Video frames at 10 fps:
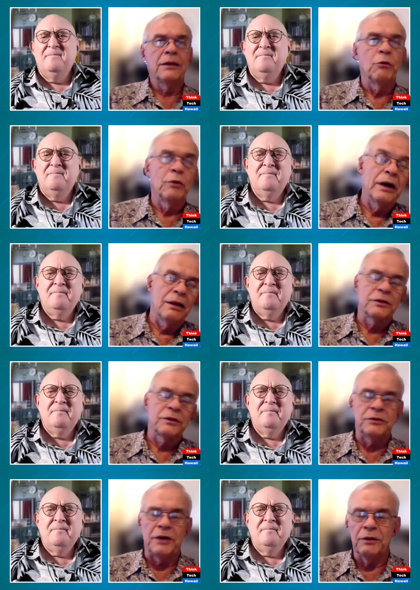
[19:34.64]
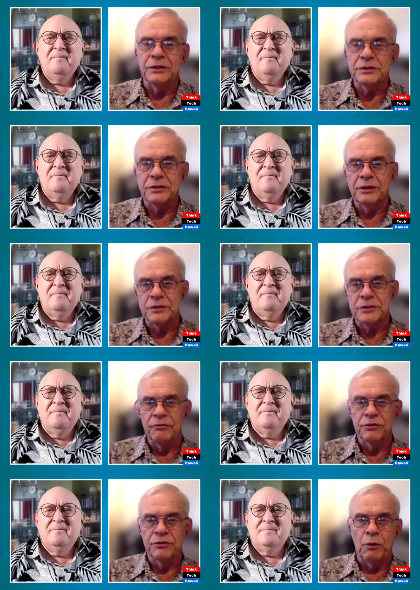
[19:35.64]
Speaker 1: Well, let's let's
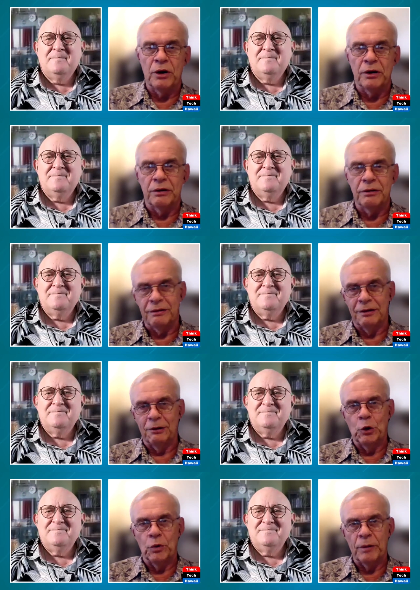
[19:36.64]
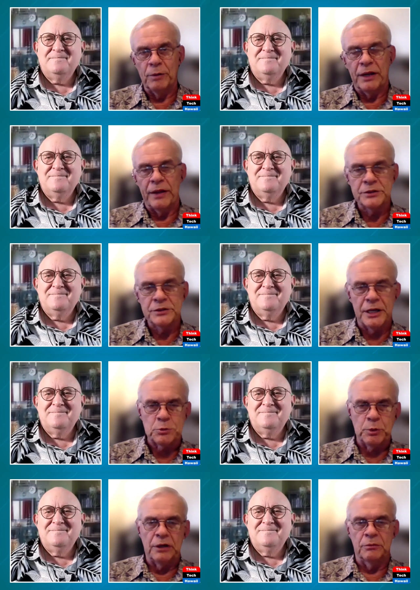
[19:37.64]
leave Taiwan alone. I mean, that's that's
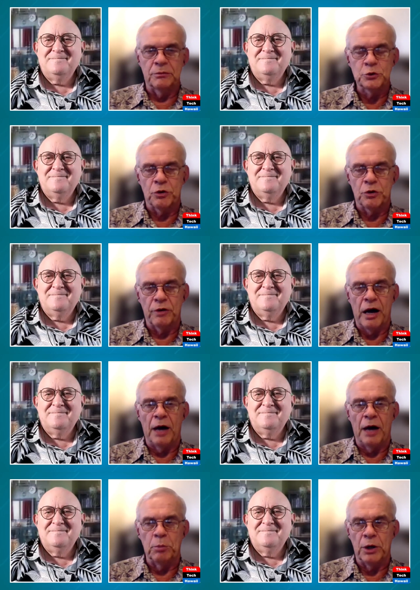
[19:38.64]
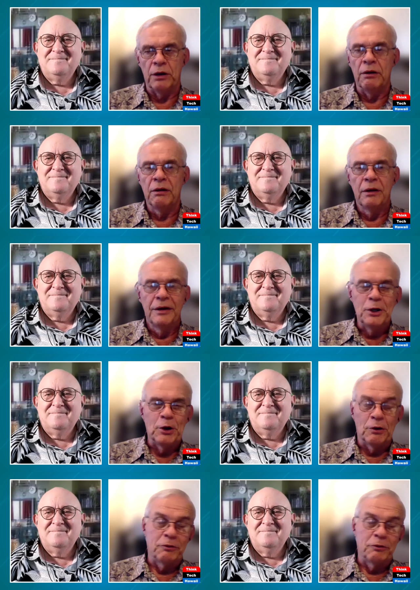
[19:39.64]
become sort of a hot button. You
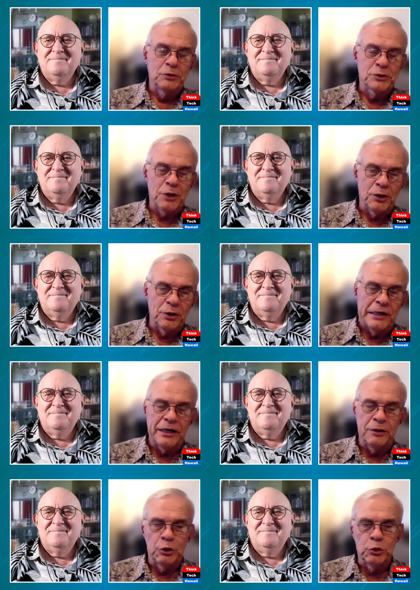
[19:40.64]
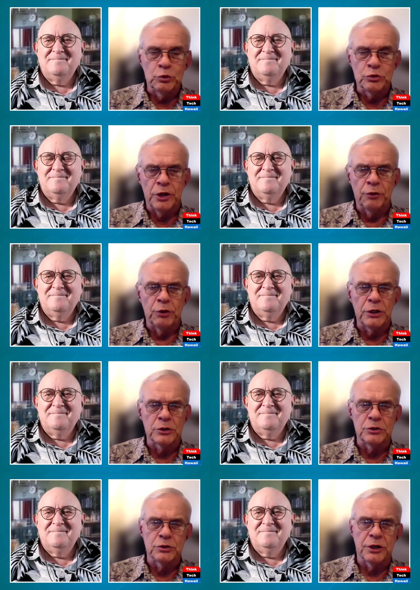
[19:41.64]
know, if you saw today in the news, Henry
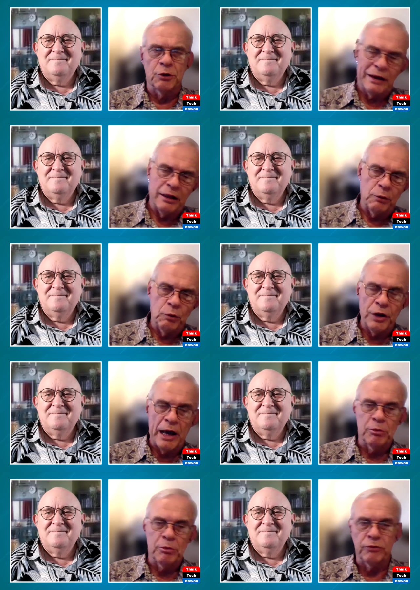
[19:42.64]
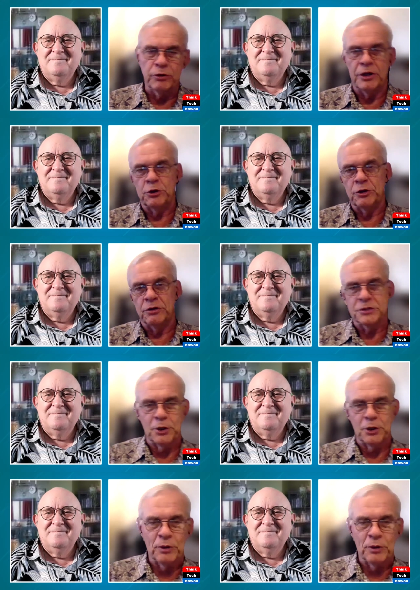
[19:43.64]
Kissinger said, "Well, it won't happen for ten years anyway."